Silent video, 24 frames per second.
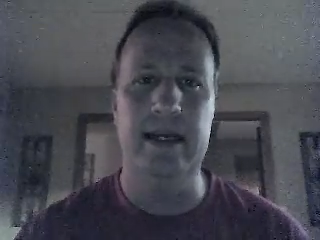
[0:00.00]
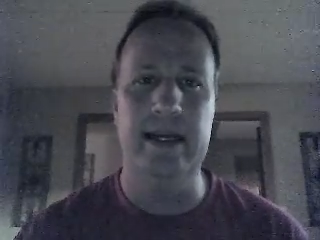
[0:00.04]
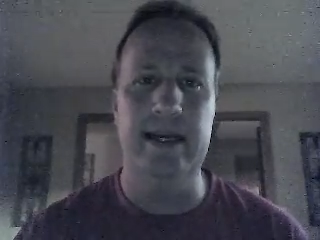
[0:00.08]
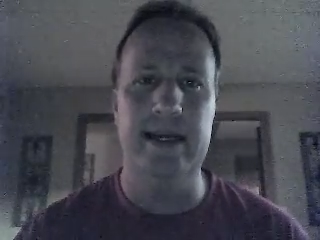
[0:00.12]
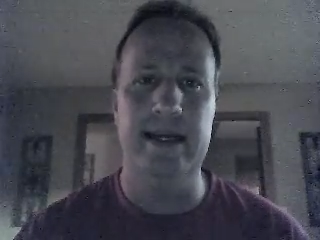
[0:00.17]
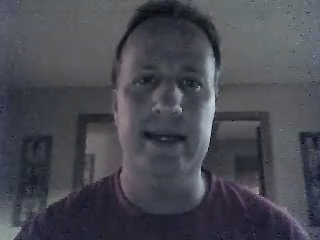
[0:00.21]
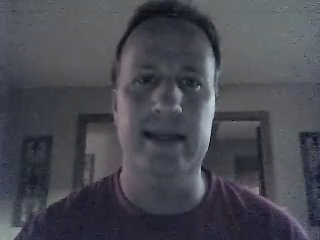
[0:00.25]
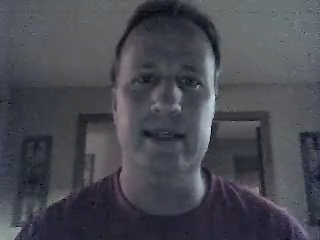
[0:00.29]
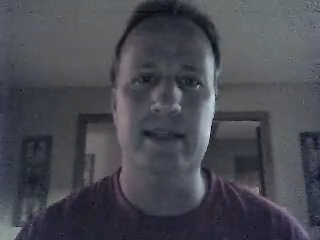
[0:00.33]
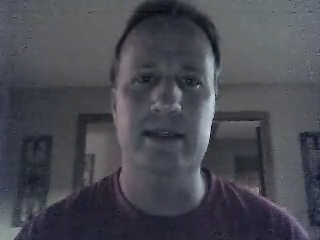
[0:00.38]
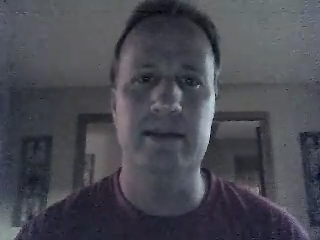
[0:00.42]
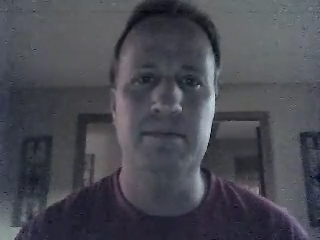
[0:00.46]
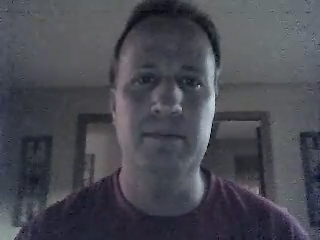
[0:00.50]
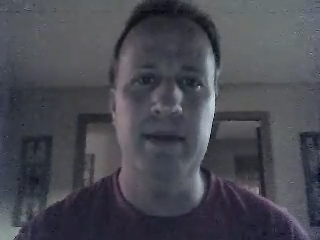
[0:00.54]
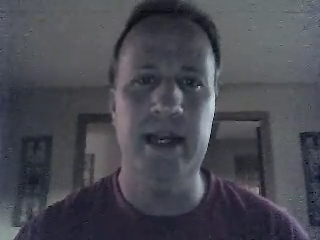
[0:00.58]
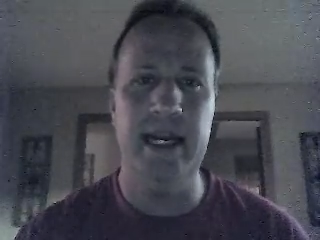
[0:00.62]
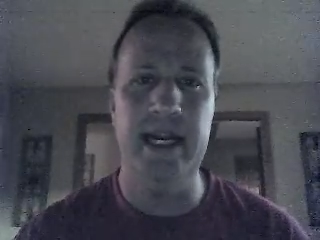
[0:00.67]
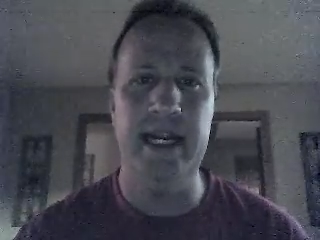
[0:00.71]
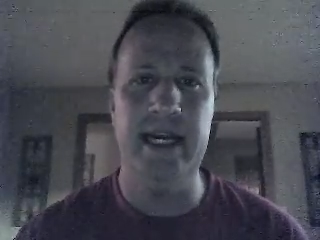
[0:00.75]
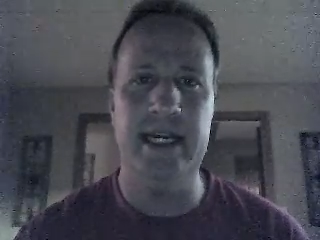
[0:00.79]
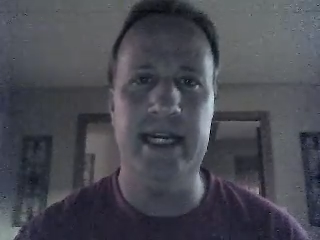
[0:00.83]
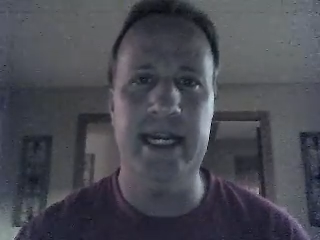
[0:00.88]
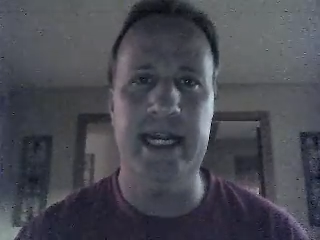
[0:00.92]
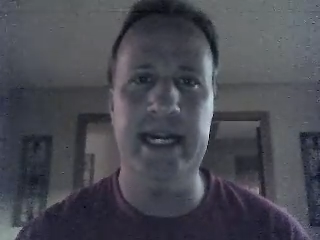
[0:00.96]
as many
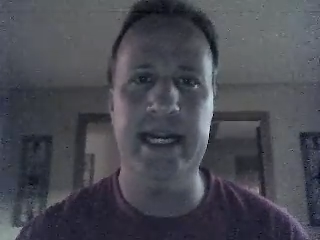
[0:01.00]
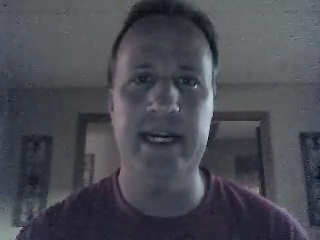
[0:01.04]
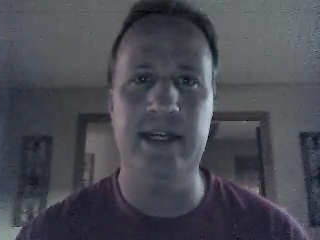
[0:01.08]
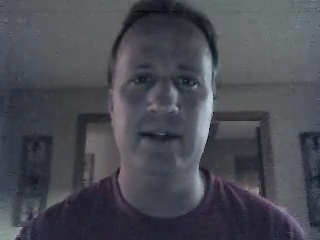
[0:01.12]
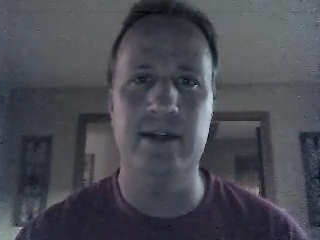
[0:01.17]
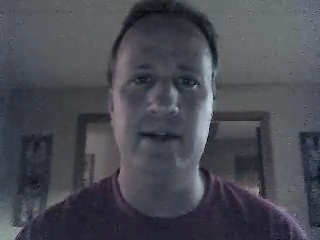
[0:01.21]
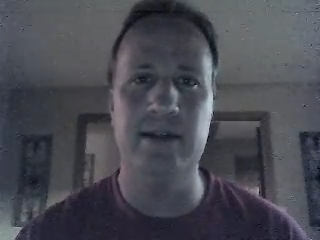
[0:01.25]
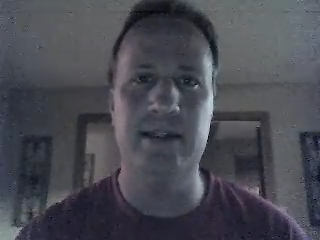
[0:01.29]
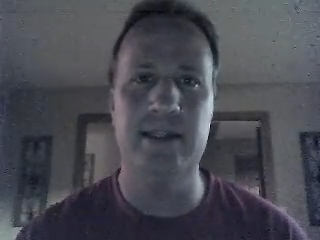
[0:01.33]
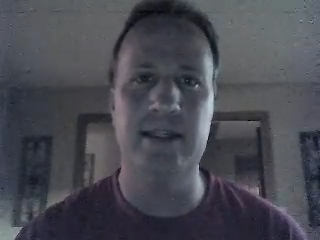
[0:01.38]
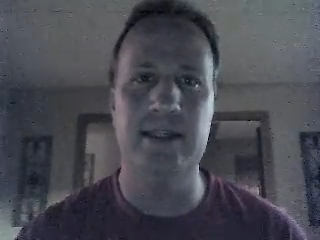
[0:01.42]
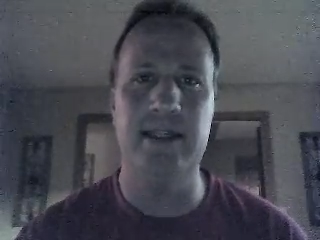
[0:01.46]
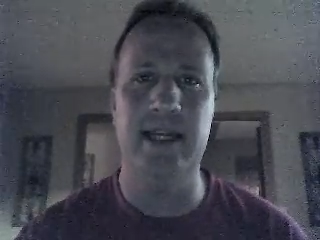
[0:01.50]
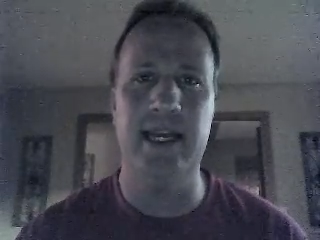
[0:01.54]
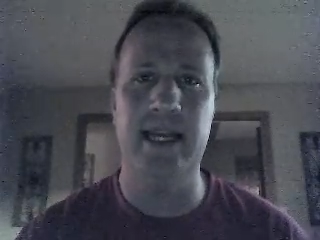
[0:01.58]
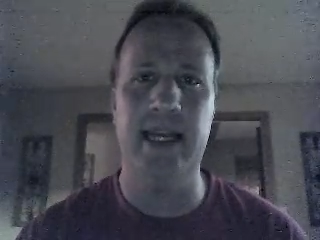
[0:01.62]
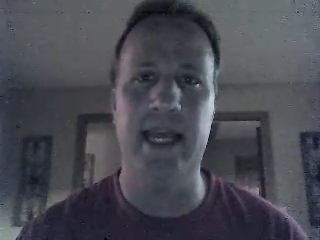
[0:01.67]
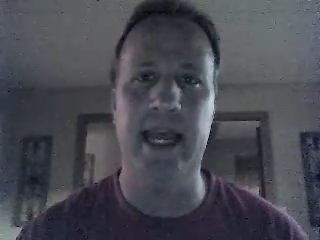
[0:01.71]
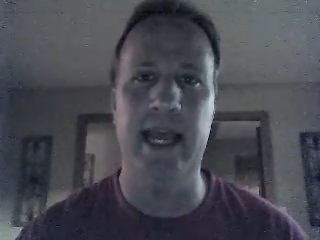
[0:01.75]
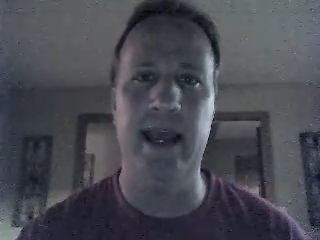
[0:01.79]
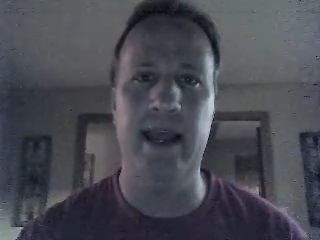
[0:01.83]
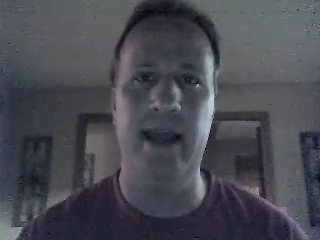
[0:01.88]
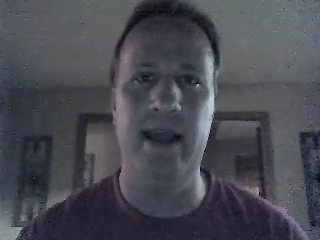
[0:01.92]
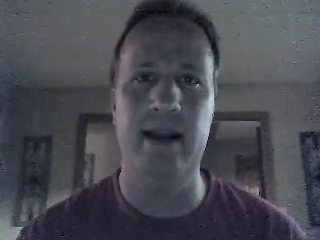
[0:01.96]
teachers as they
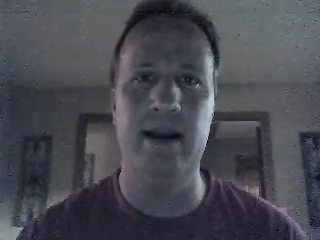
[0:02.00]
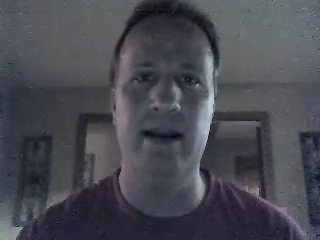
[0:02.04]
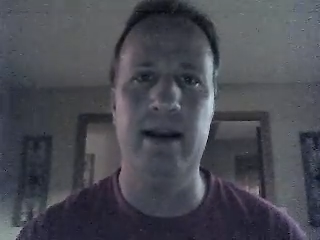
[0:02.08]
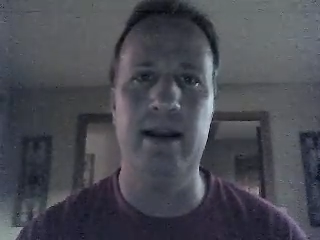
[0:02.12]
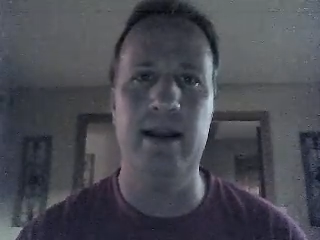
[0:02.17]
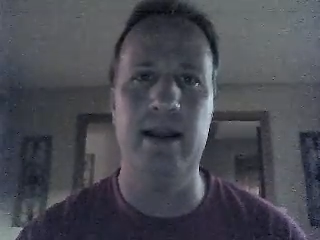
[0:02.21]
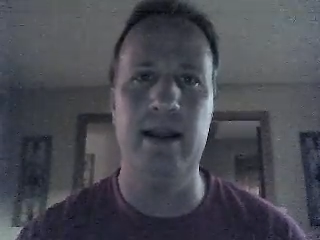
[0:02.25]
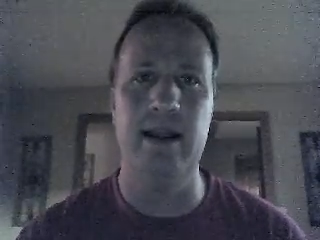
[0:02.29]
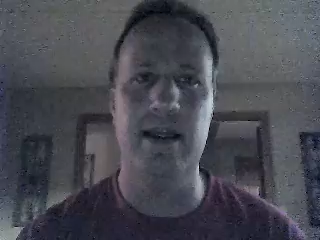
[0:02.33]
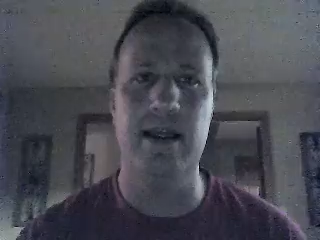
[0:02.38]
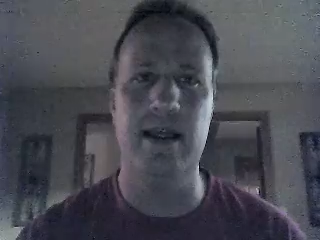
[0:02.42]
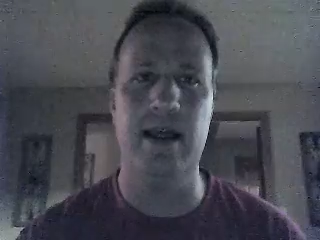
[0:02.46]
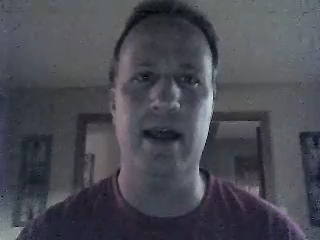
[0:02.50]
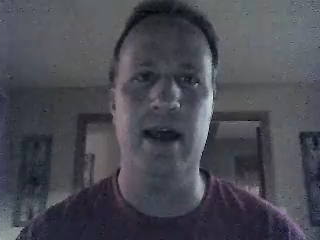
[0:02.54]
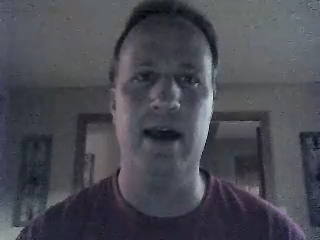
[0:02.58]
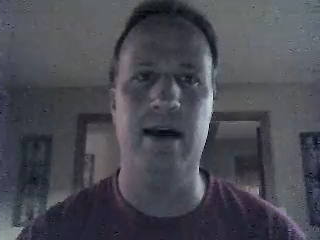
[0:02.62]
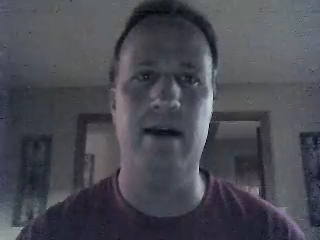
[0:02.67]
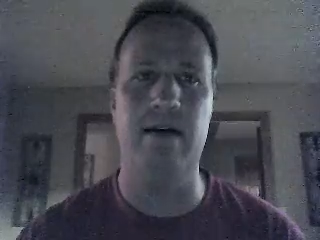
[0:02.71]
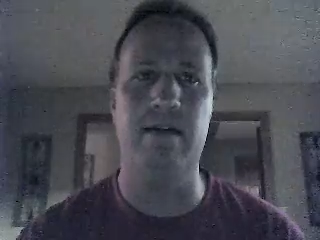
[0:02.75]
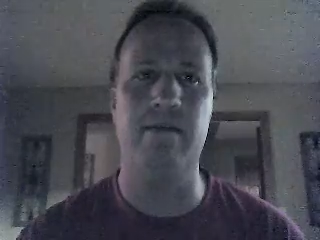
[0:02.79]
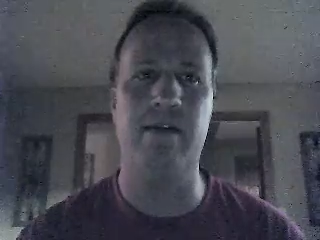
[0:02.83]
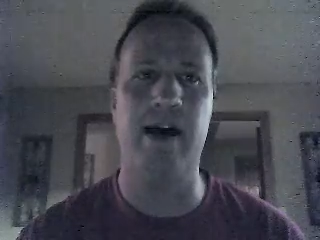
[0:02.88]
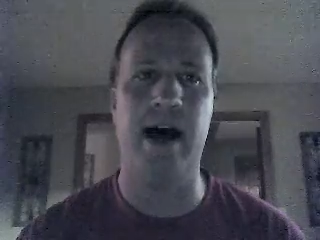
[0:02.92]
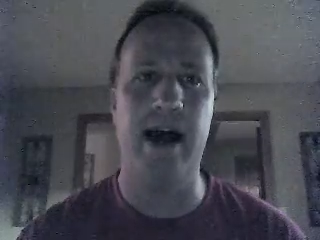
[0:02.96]
can
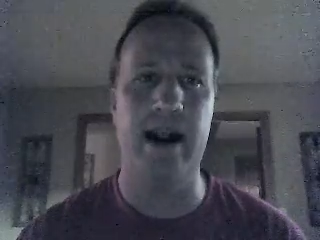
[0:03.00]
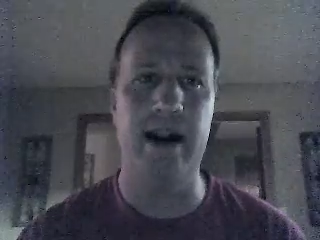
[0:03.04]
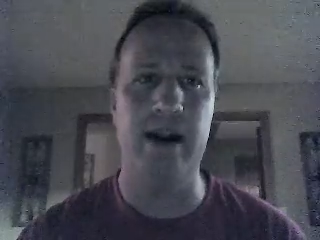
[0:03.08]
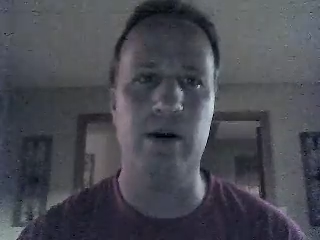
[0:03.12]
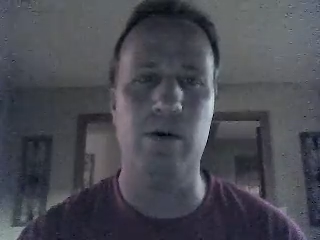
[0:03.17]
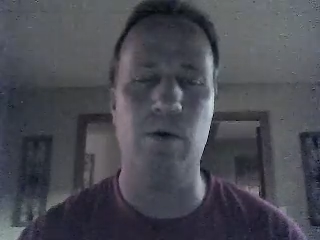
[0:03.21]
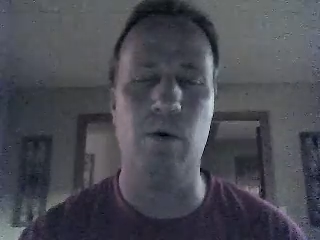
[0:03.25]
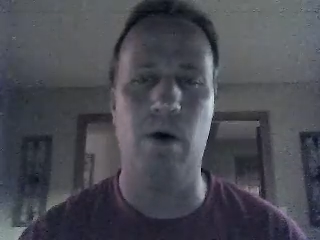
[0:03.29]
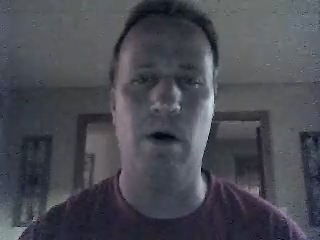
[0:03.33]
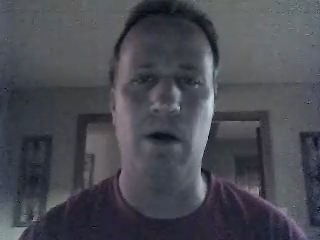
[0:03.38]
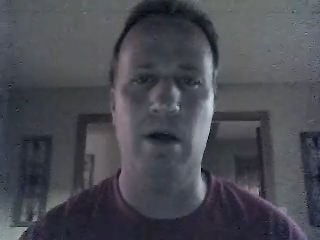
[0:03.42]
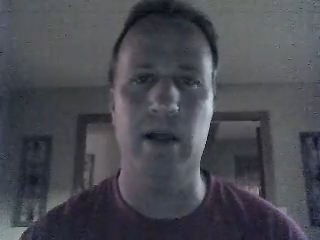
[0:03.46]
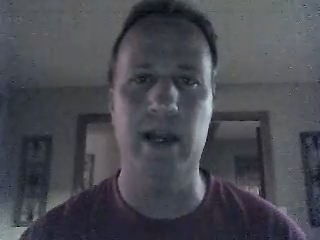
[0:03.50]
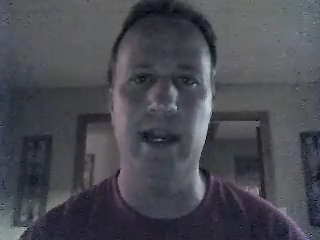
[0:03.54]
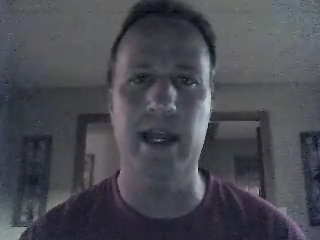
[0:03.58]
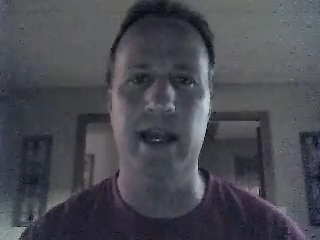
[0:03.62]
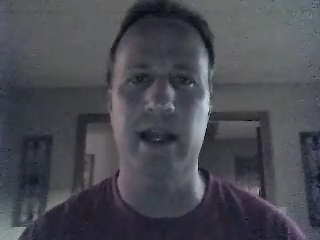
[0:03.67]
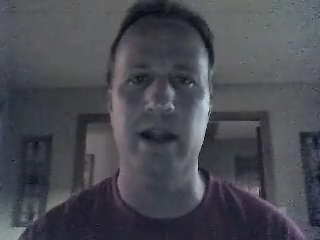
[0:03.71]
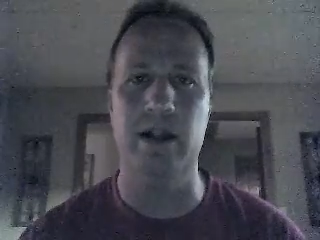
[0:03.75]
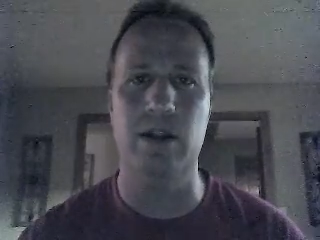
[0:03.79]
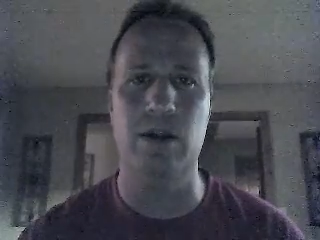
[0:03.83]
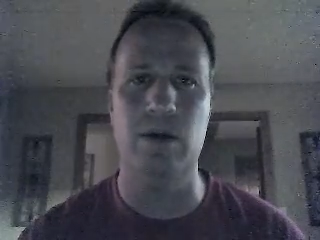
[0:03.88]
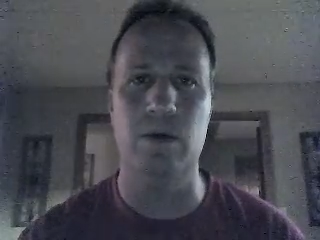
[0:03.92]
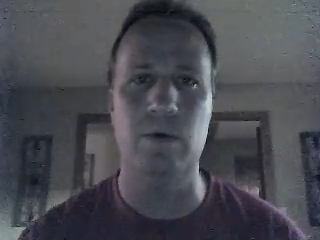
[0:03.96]
of higher quality in
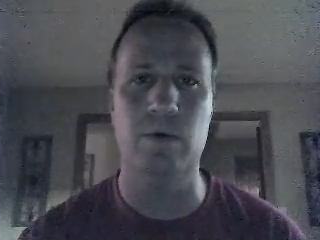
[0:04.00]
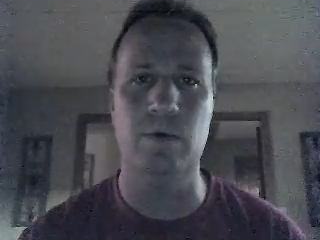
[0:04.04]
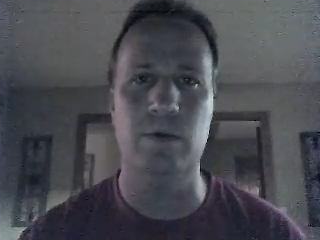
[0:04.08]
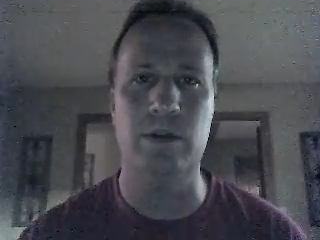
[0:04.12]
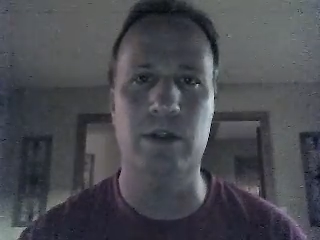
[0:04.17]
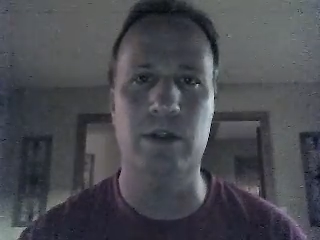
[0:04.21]
those